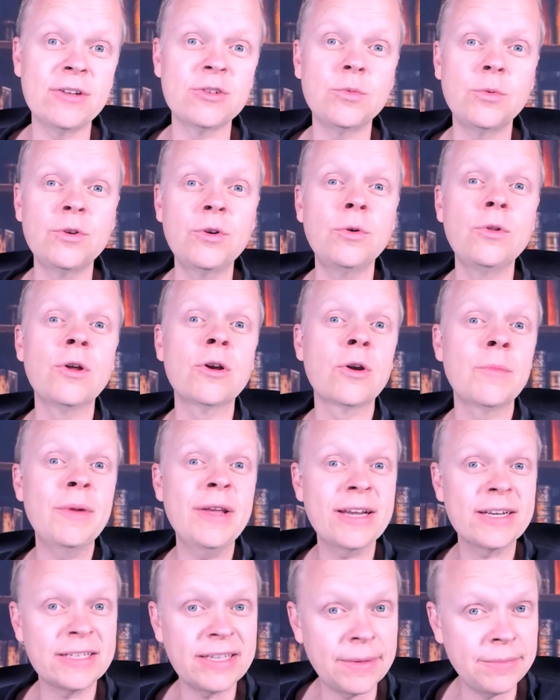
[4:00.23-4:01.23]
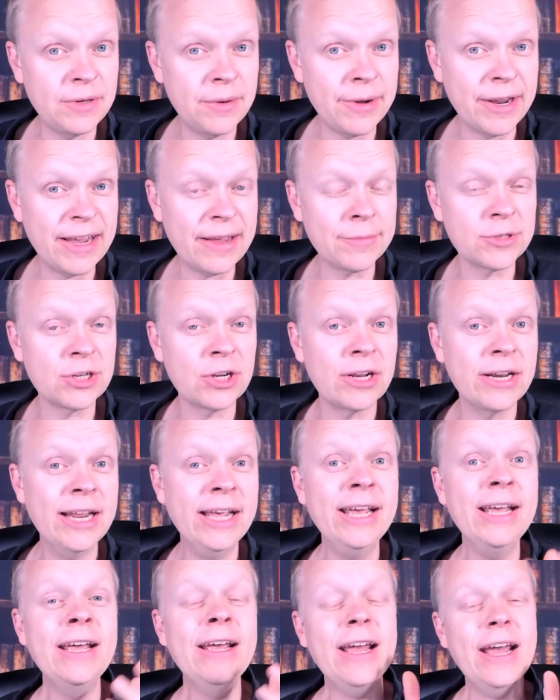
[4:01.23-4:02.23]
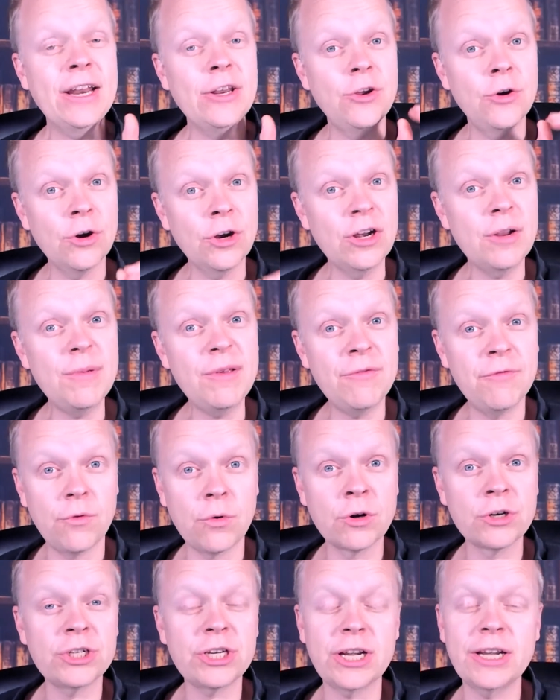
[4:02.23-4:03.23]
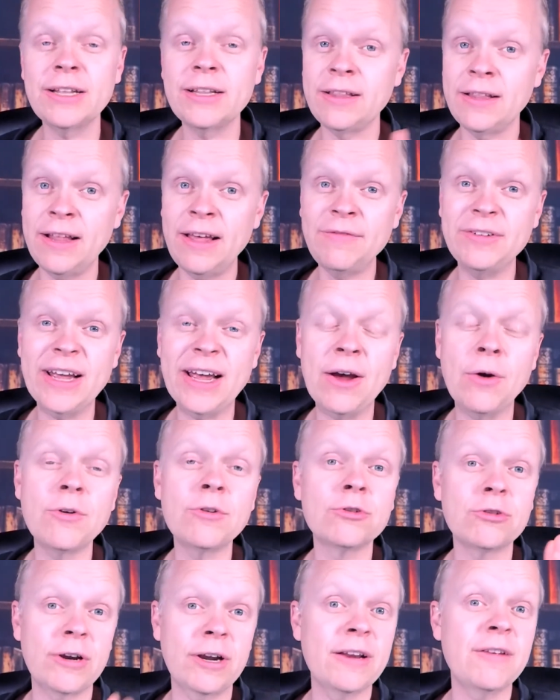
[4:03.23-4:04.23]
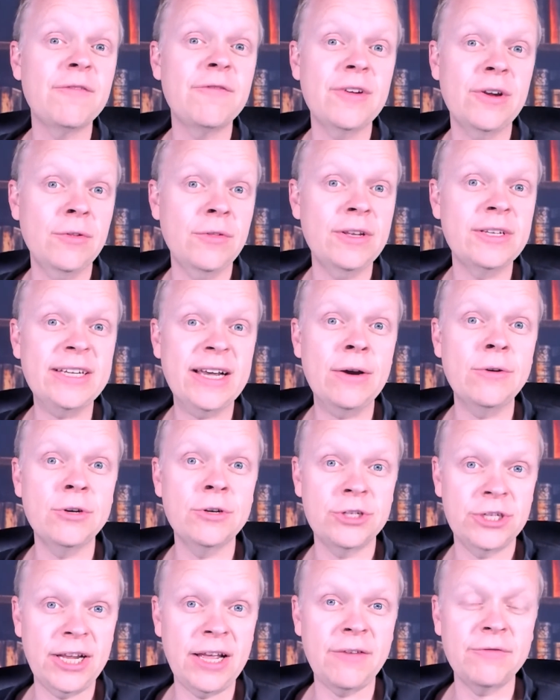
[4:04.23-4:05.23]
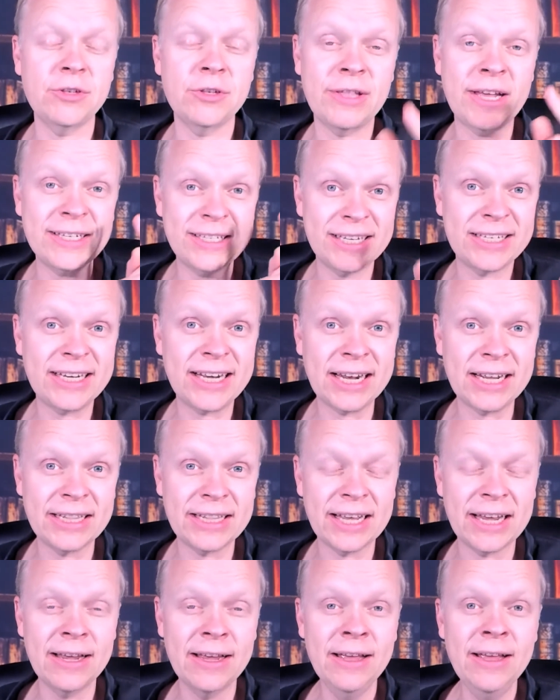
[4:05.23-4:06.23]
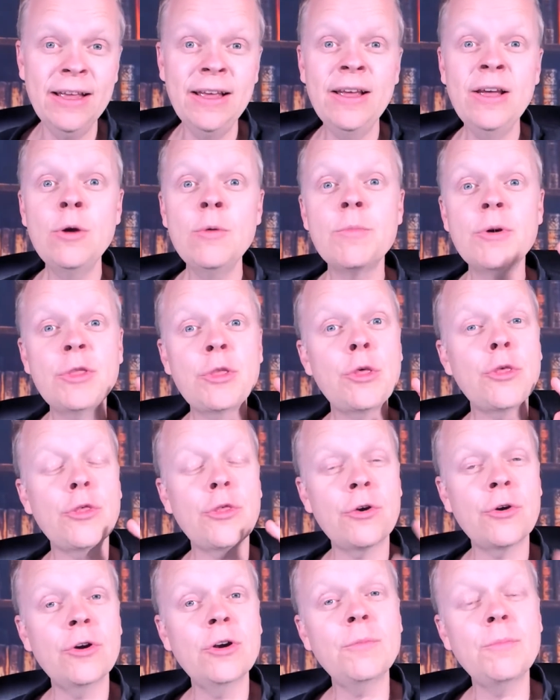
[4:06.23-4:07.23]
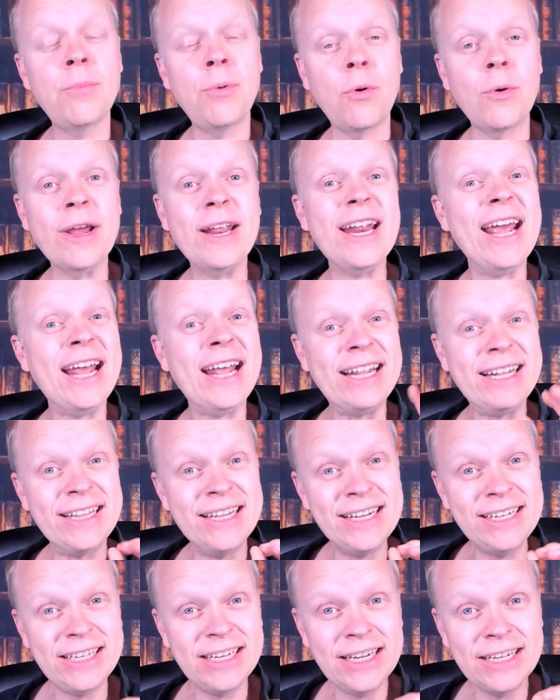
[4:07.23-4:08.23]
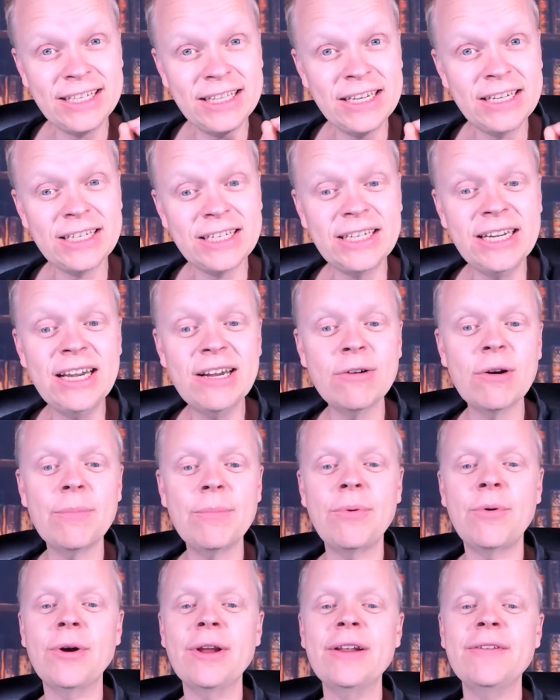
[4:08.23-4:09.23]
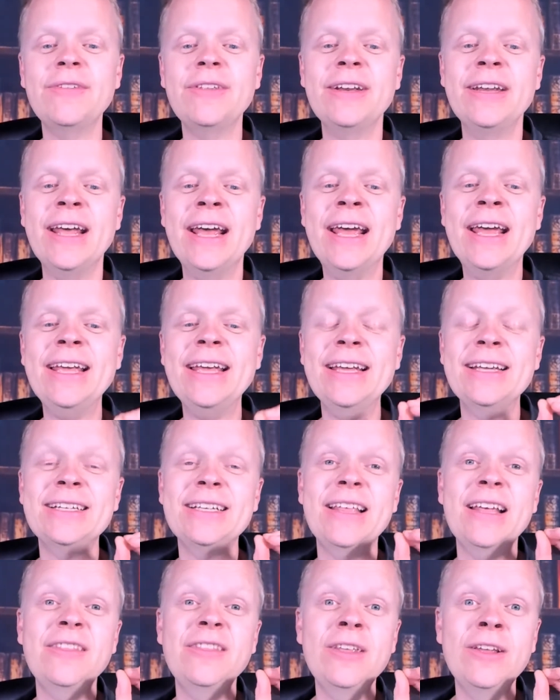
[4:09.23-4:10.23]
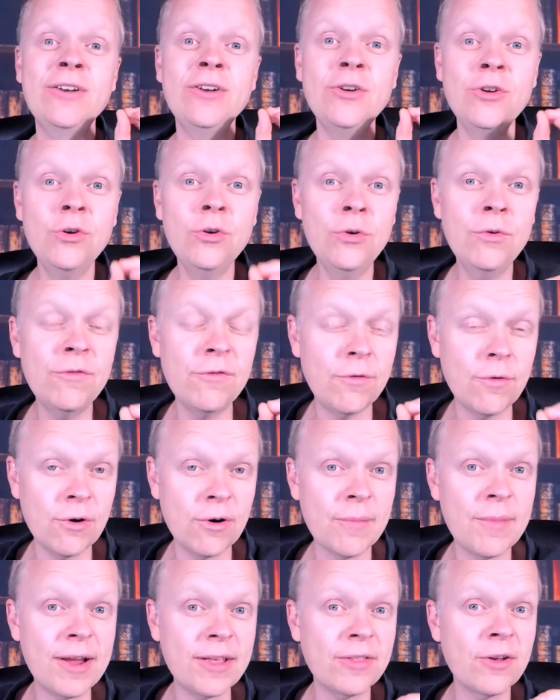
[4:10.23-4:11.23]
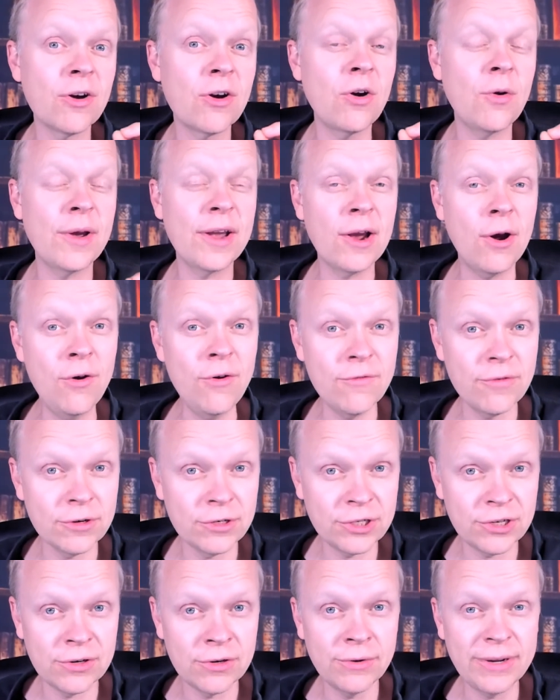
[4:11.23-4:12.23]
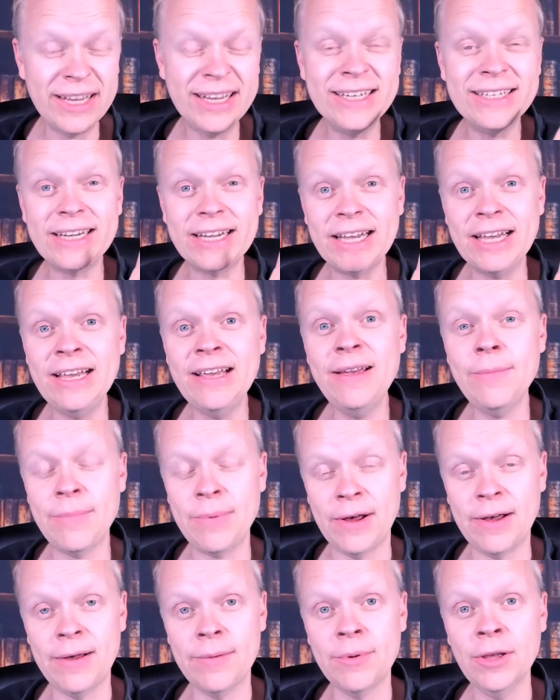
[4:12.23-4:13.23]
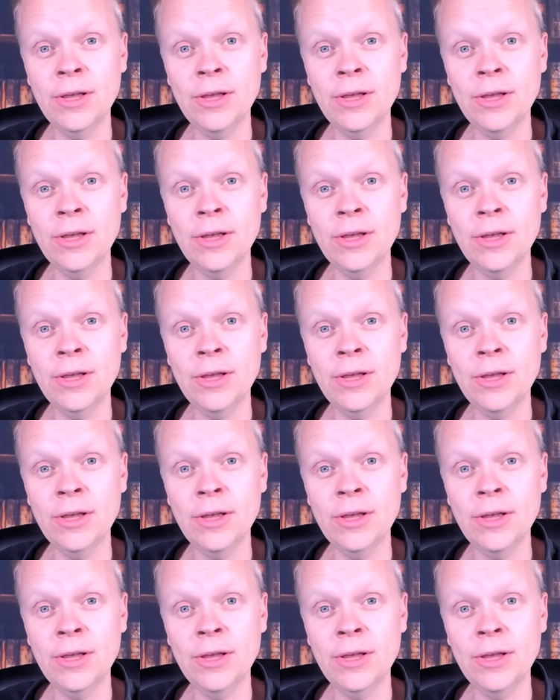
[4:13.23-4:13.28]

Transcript: will no longer be accepted by Amazon, and you're going to be forced left out trying to figure this out yourself. So that's the second thing. But the third point, and this is the secret point of the day, is that the new format they're going over to is EPUB,